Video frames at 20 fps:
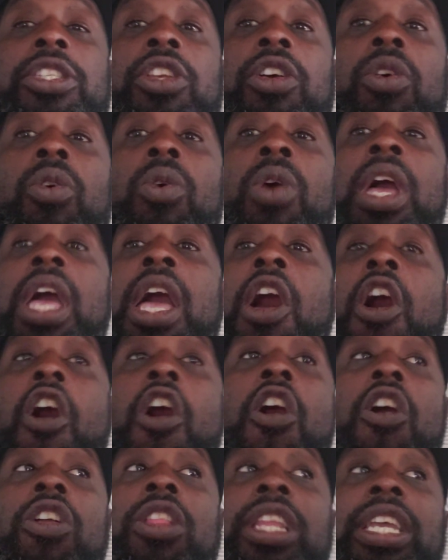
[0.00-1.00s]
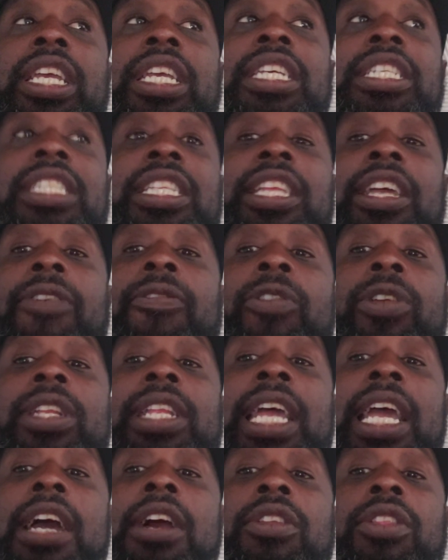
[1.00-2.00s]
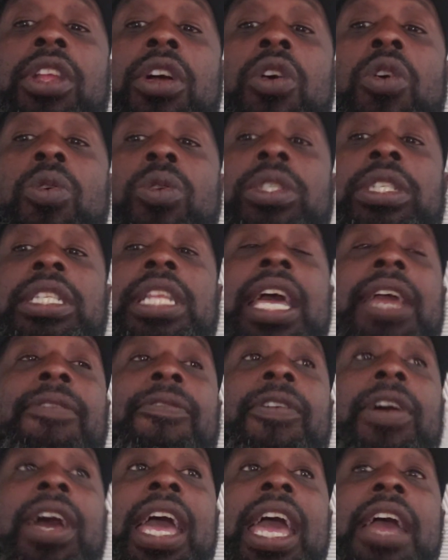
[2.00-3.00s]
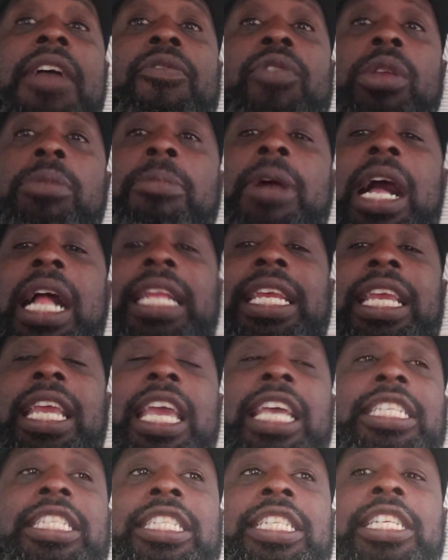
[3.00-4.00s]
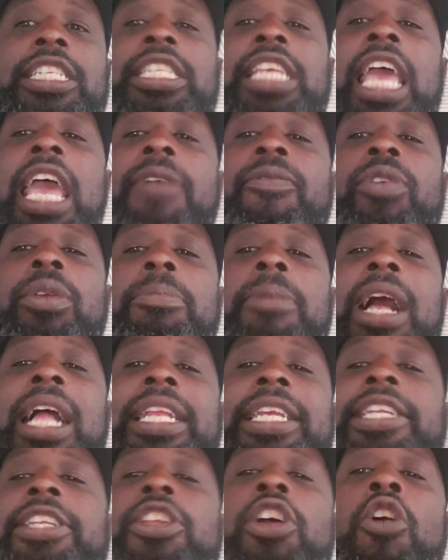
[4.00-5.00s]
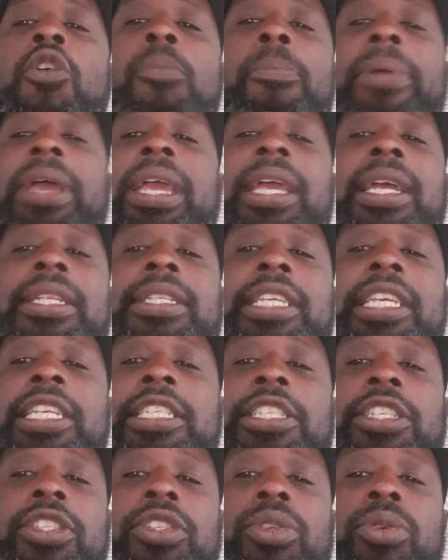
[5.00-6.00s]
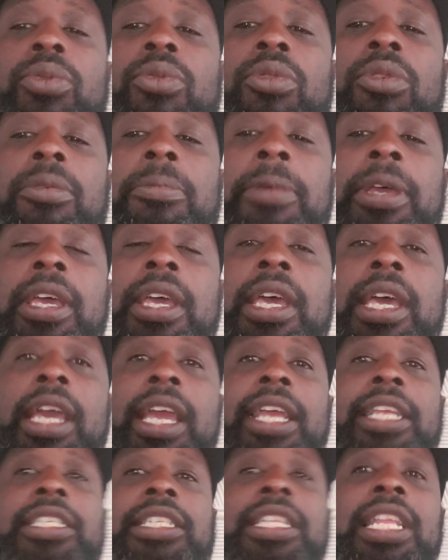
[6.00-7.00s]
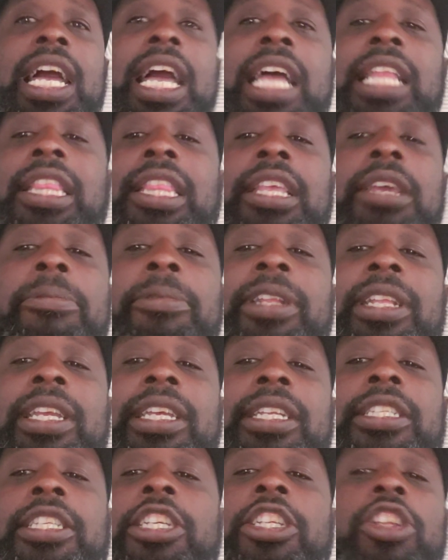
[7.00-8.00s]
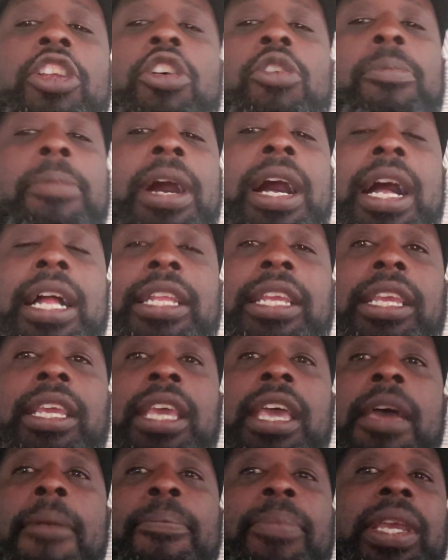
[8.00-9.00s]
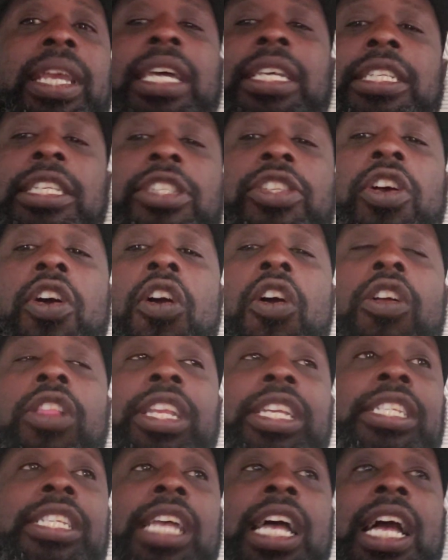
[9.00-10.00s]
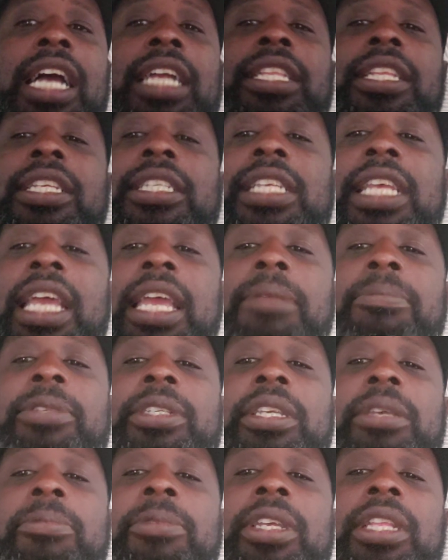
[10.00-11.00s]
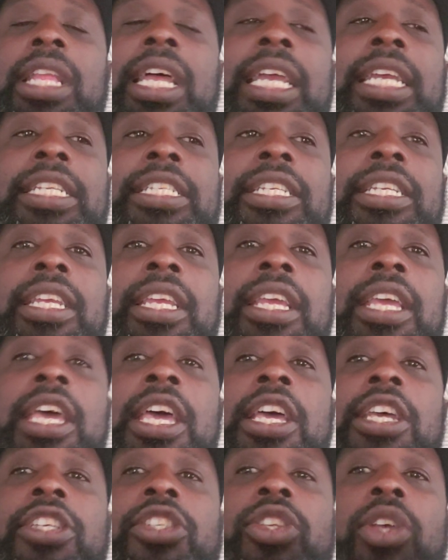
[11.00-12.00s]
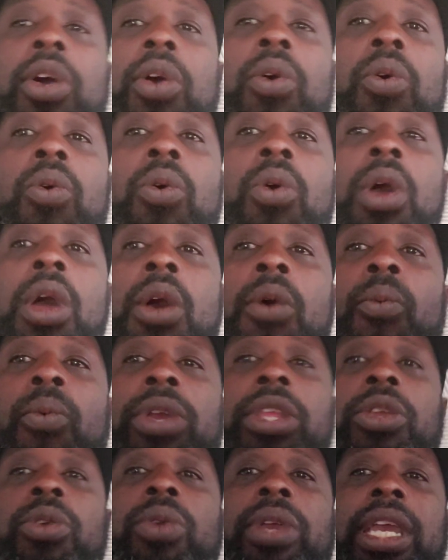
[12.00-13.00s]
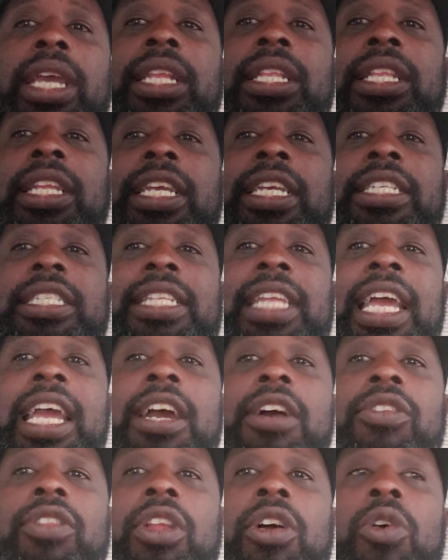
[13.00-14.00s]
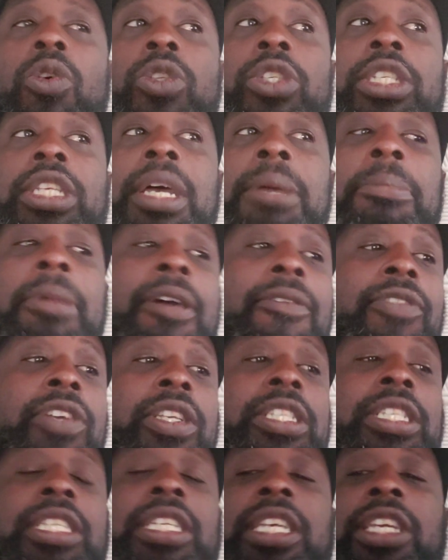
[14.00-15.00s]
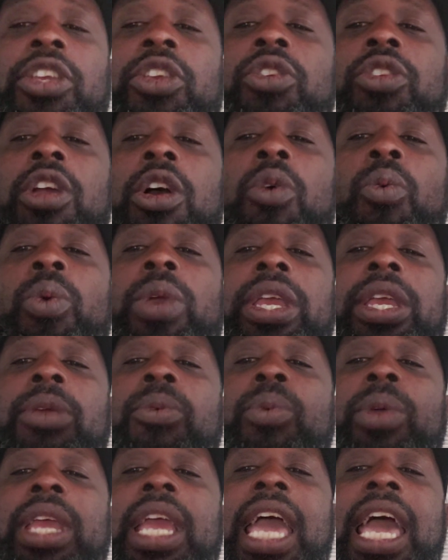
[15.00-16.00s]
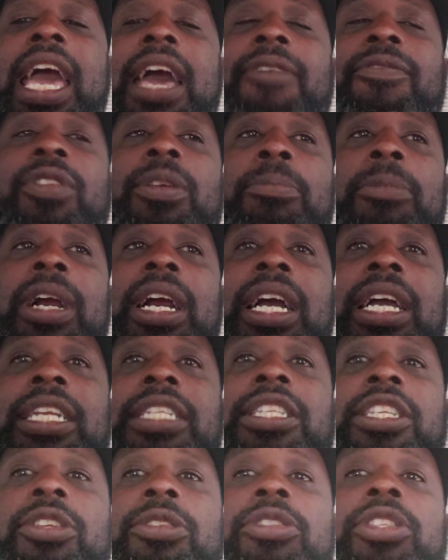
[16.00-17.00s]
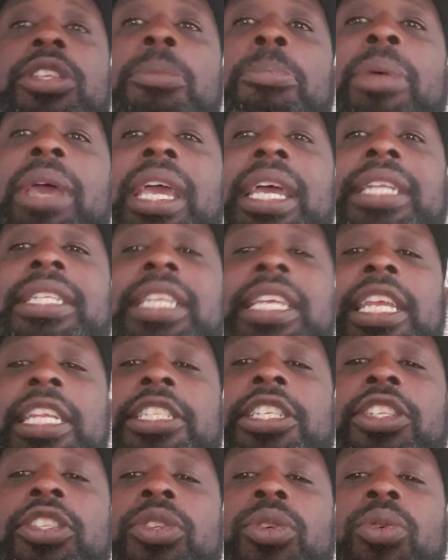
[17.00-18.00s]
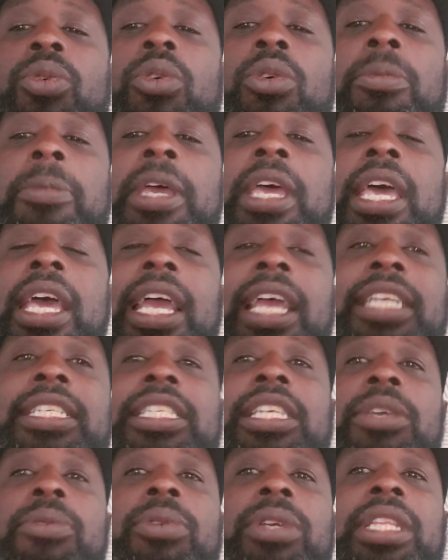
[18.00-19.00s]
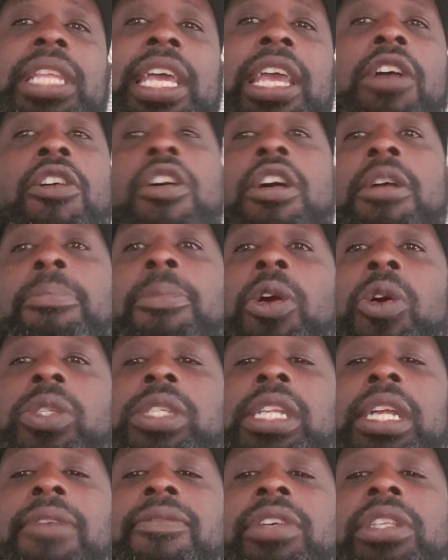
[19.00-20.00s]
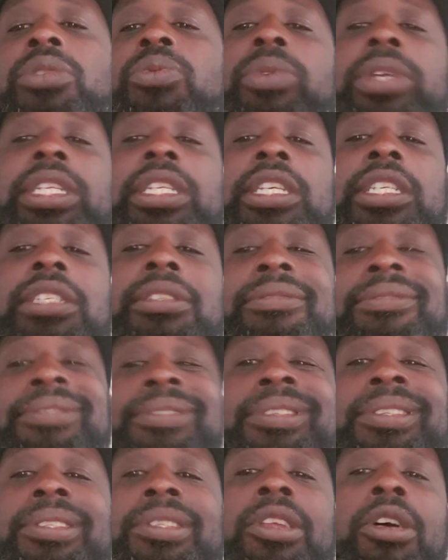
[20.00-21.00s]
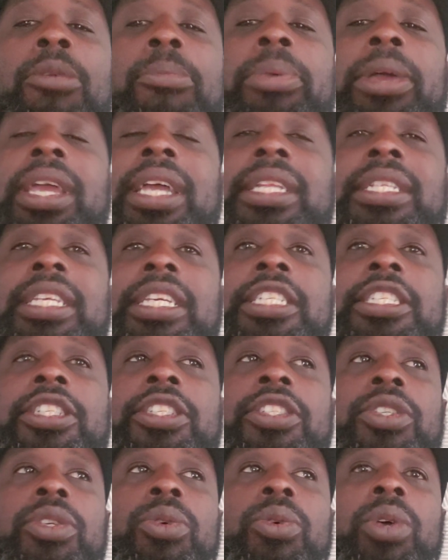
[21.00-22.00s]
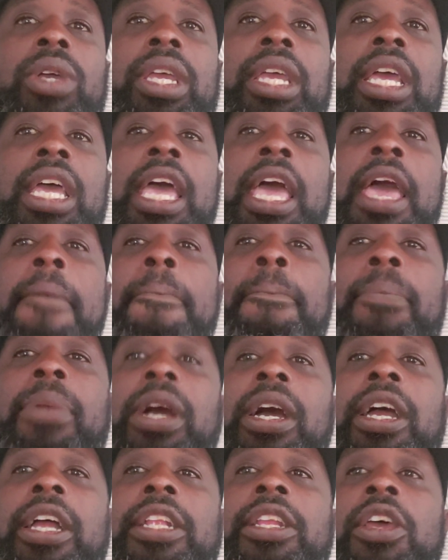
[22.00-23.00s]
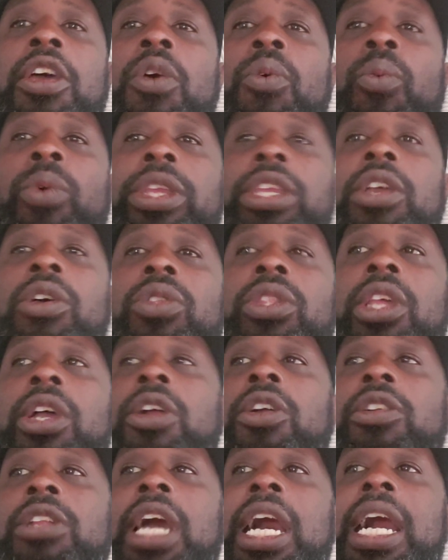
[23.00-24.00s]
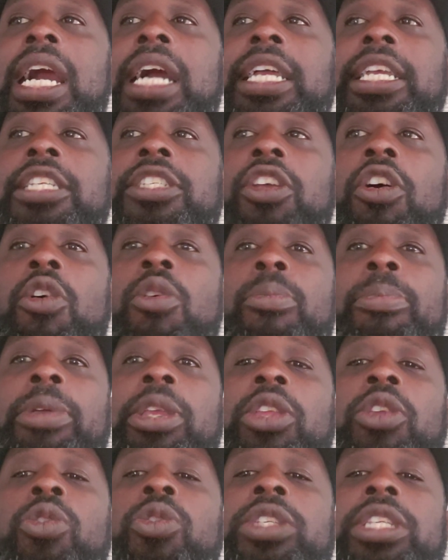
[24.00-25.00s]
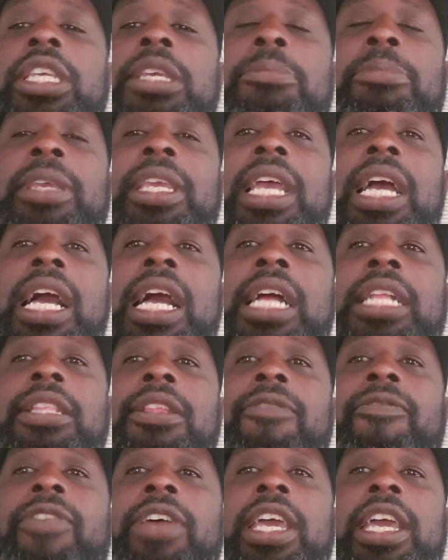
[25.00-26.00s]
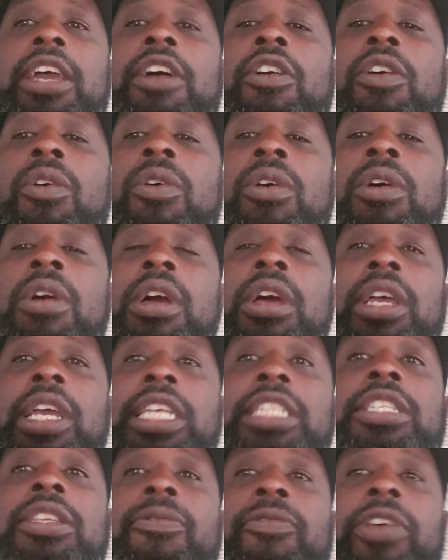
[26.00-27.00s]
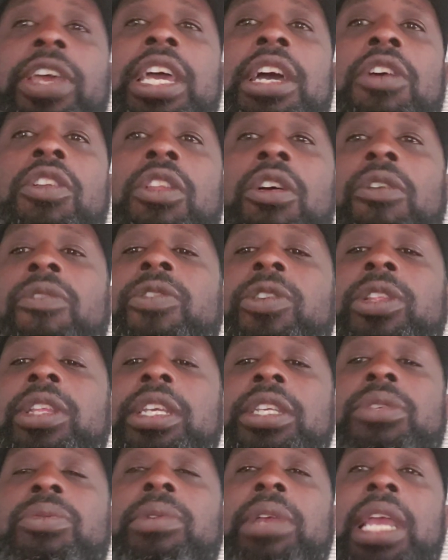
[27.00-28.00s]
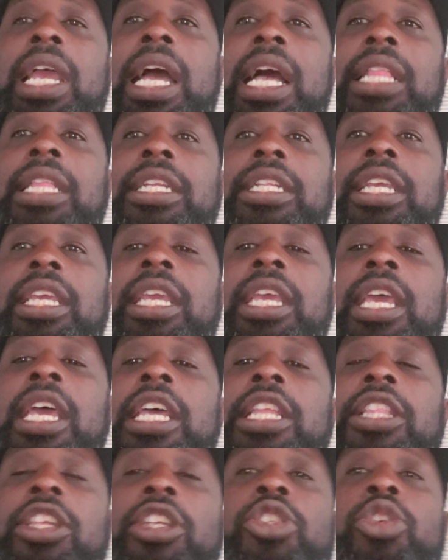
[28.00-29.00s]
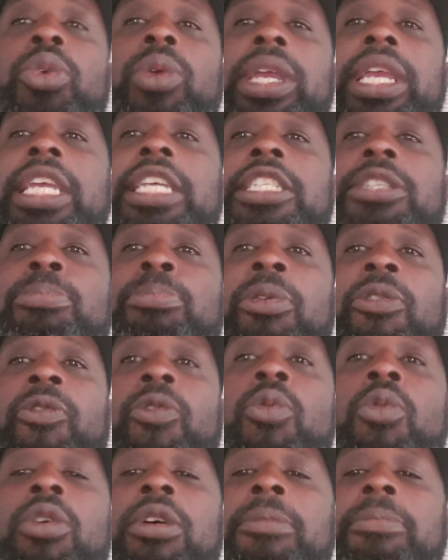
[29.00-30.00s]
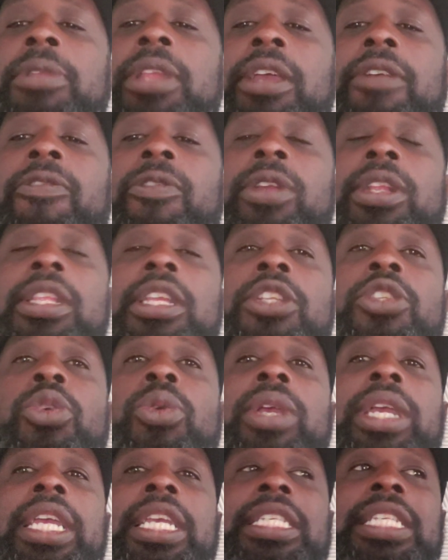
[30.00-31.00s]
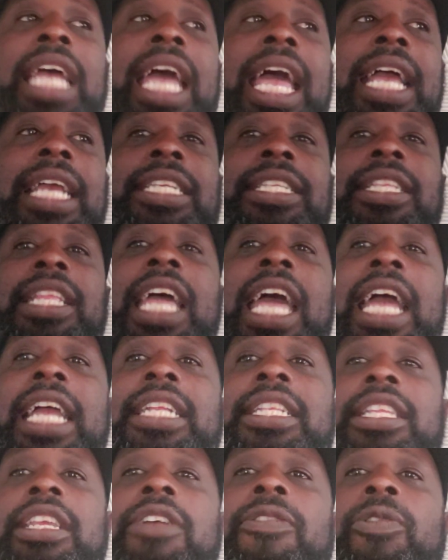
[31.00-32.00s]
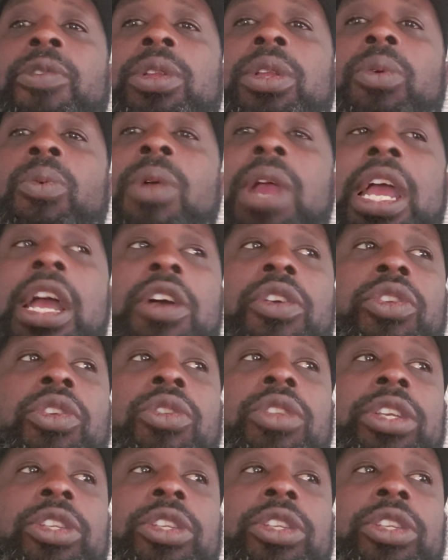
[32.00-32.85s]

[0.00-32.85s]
So all these different downloads, they for everybody. It's just everybody don't pay attention to them. It's not limited to nobody because it's all inside the same simulation. So when you getting these downloads, some of us, we have the mind to pay attention to them and see what they are. Most of us, we just don't pay attention to it. But when your third eye is open, you see beyond the veil. It's a veil over this reality. The trees perform different. The trees act different around you.